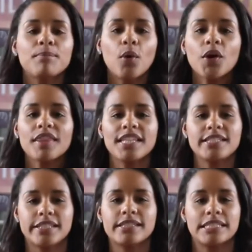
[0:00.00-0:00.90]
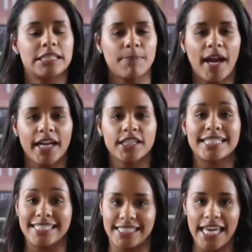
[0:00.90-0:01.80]
more than just inspired
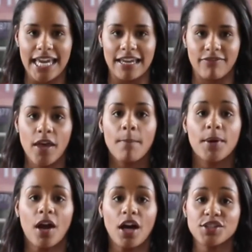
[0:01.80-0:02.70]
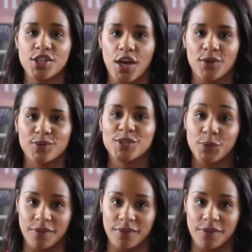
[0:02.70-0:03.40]
to save, but also to